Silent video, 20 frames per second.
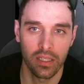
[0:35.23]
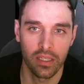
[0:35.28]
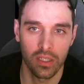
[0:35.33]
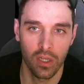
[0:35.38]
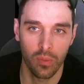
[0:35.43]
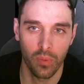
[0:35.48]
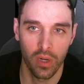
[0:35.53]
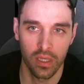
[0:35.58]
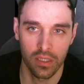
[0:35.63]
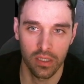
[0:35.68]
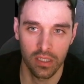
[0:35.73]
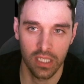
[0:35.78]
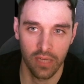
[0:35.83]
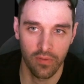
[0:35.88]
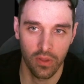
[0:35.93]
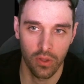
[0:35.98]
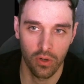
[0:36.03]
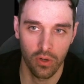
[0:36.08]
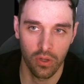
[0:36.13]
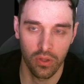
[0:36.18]
in your presence have a
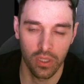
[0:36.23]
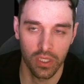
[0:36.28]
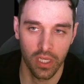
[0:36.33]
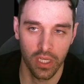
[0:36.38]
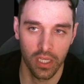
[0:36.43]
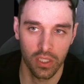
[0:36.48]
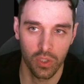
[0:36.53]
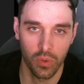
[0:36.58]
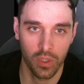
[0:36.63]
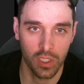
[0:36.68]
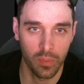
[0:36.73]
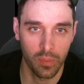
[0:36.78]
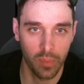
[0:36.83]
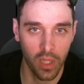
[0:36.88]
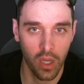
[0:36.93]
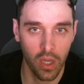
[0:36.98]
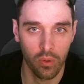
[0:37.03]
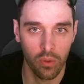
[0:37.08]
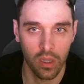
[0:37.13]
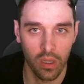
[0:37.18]
33 chance to
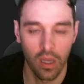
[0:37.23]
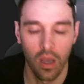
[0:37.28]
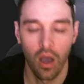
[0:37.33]
explode.